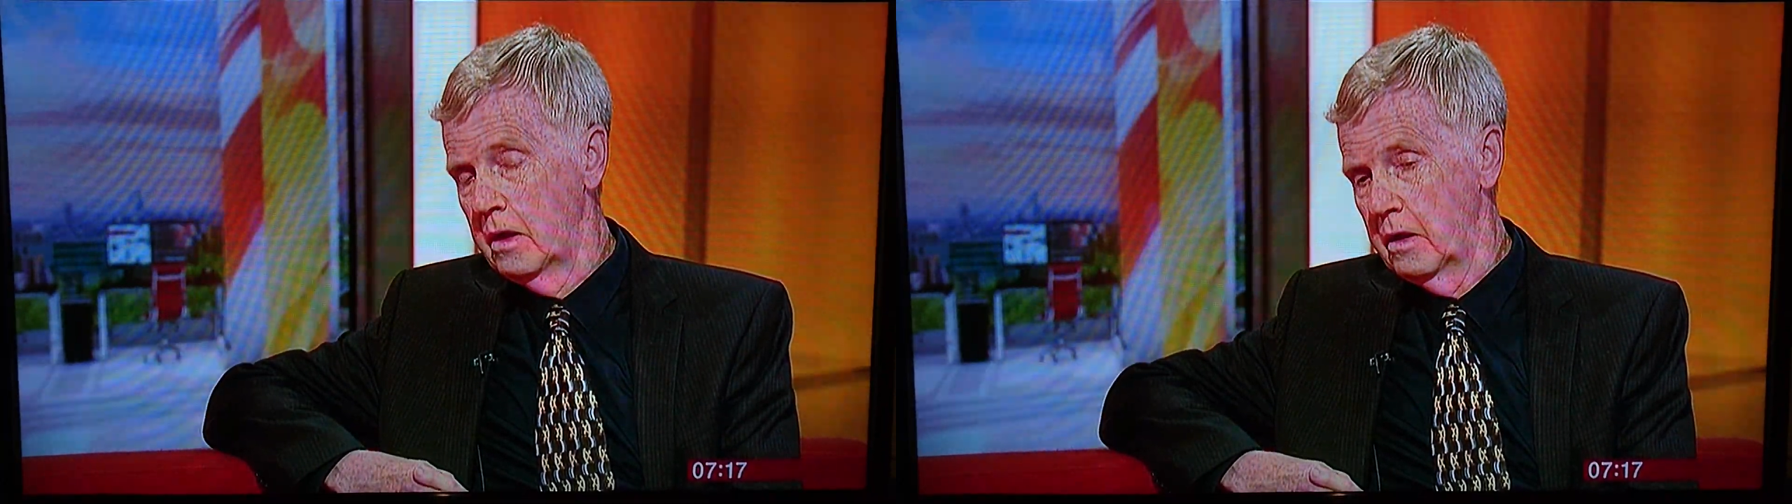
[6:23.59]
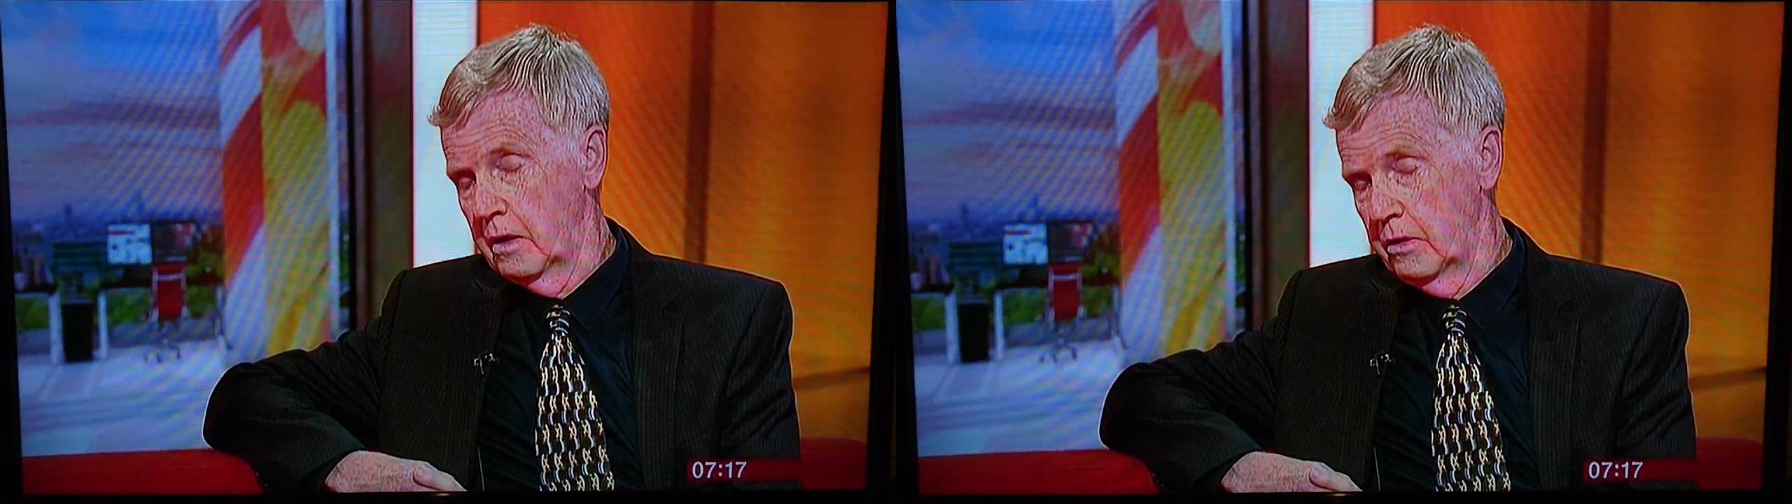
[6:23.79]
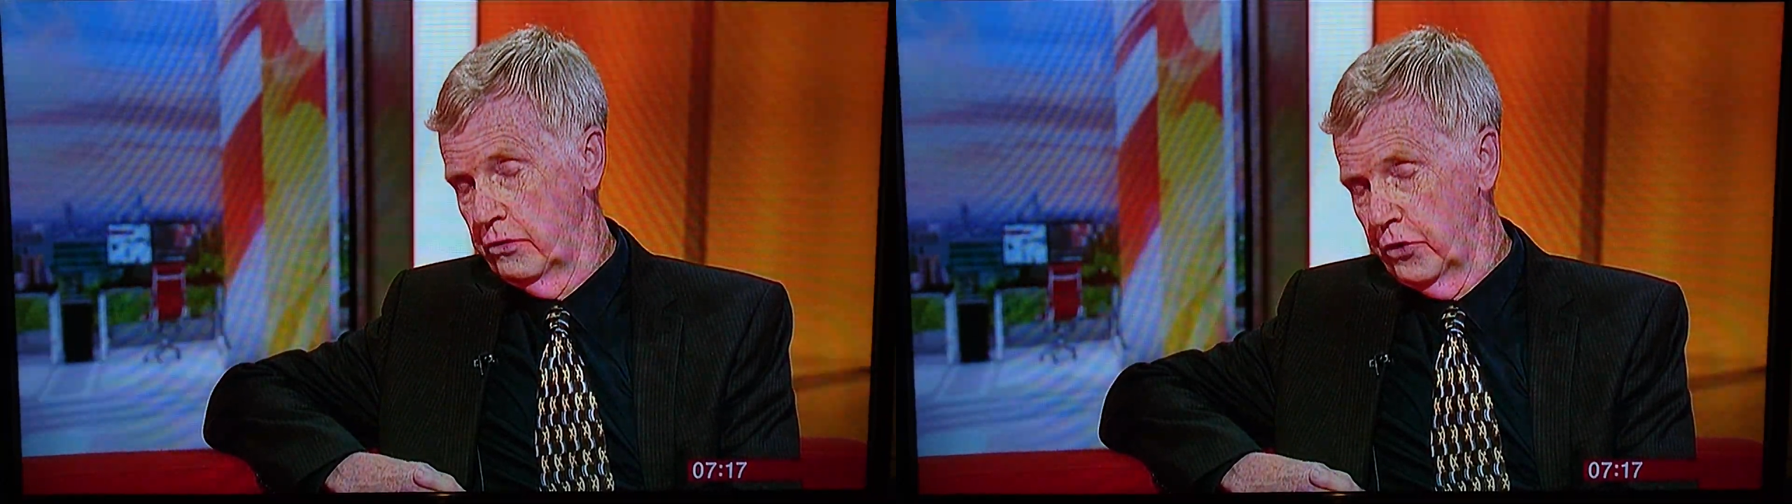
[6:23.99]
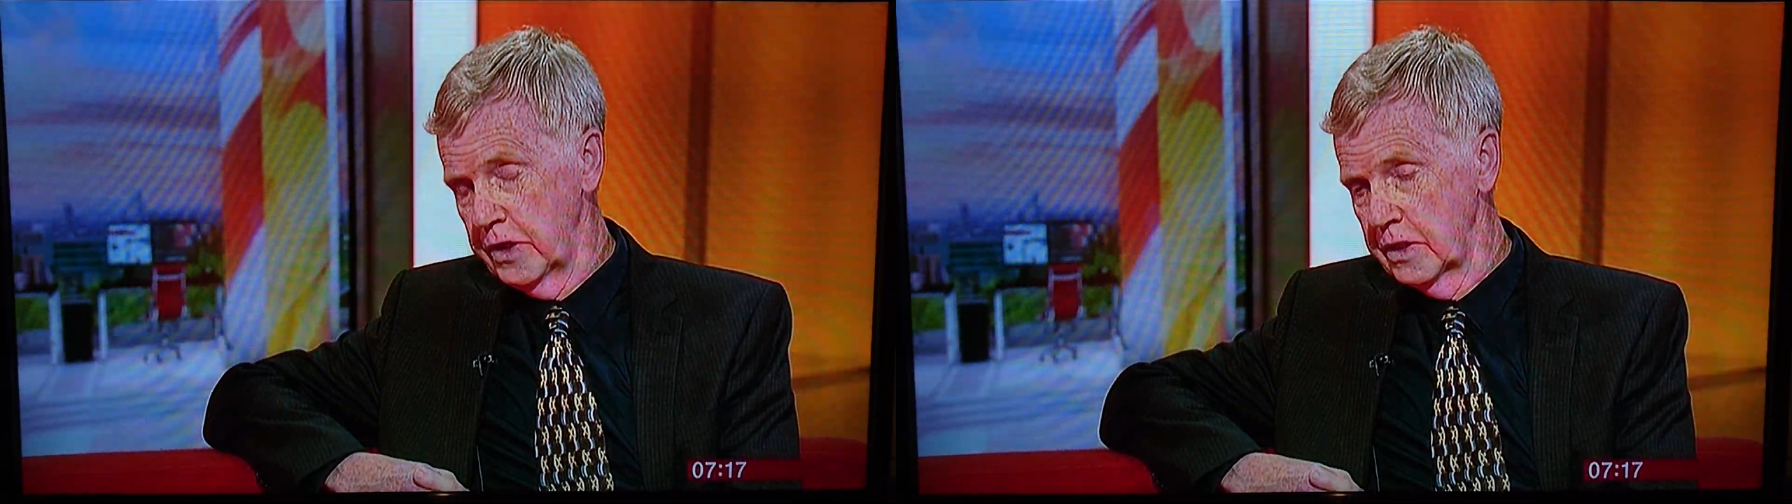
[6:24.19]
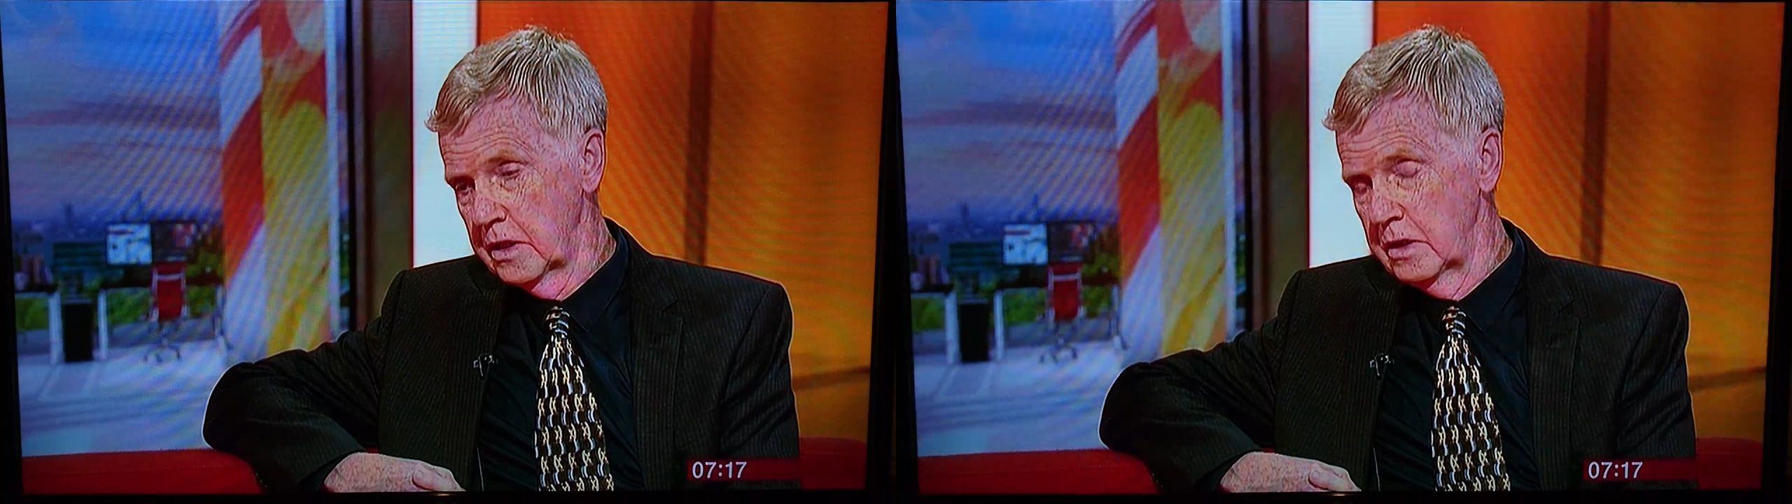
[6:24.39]

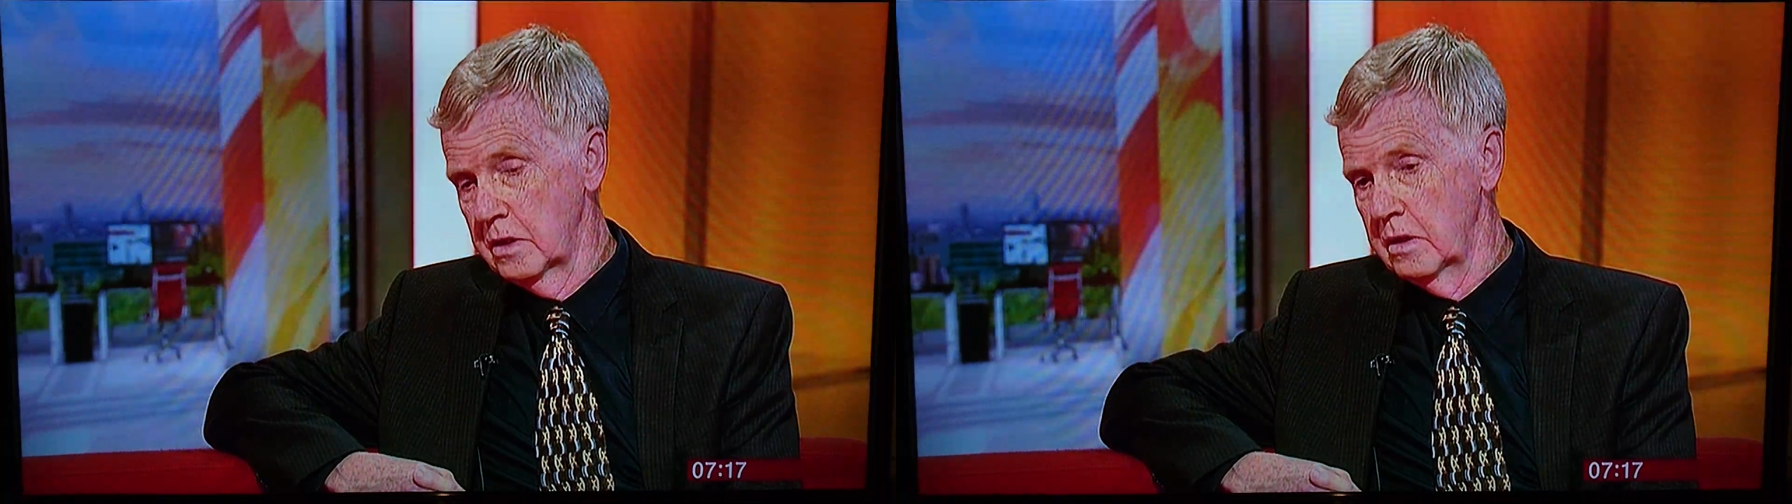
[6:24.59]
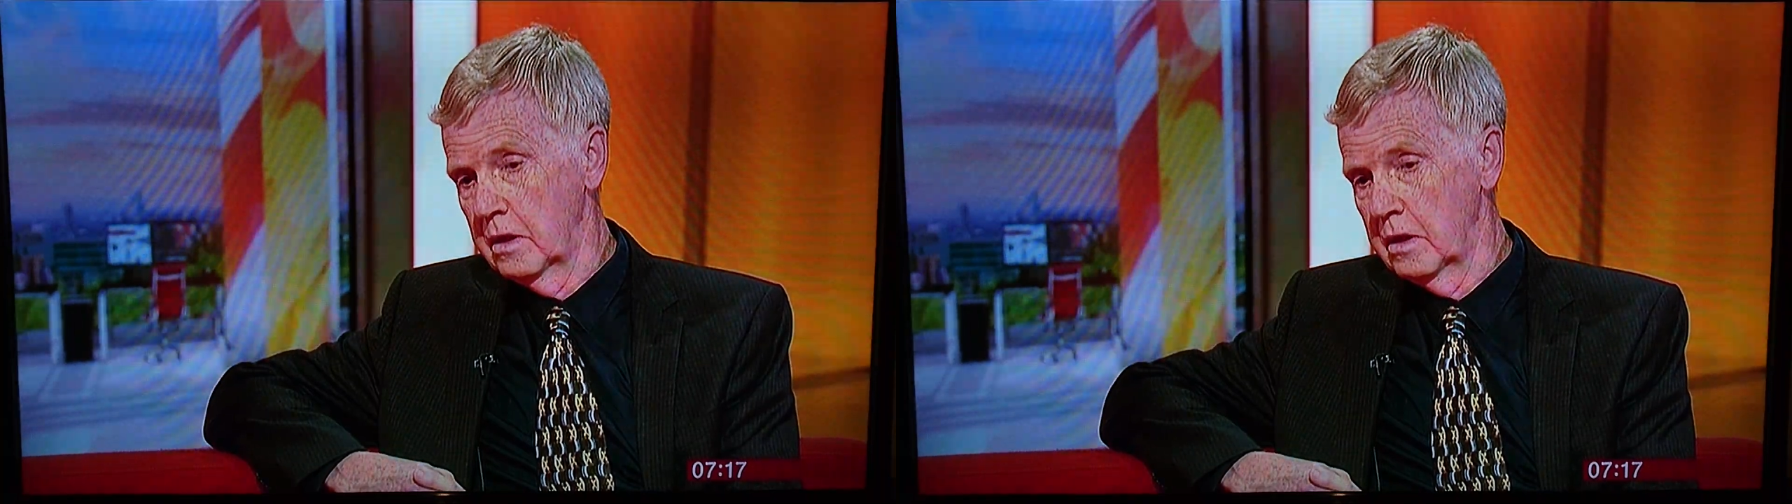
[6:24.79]
voices